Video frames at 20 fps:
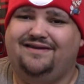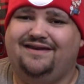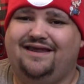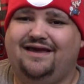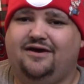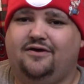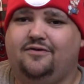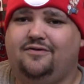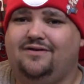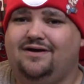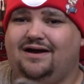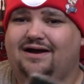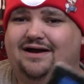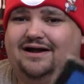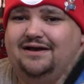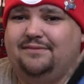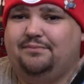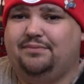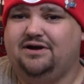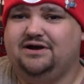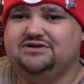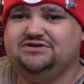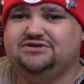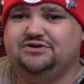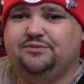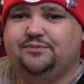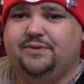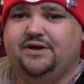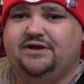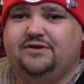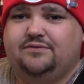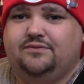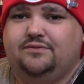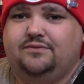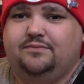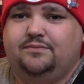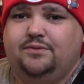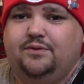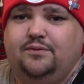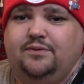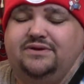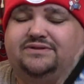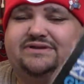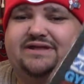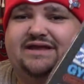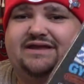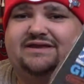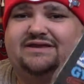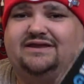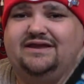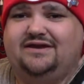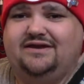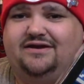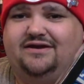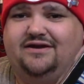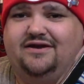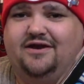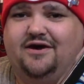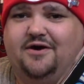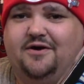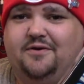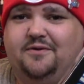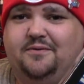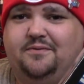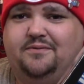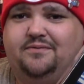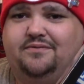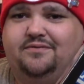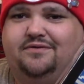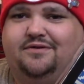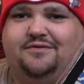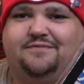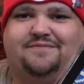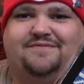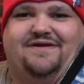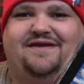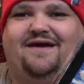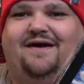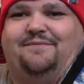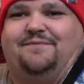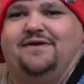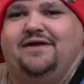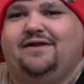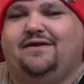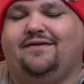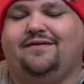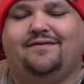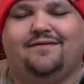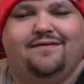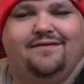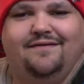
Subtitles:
Now, I got a box no manual, but what they didn't know... No, I'm kidding.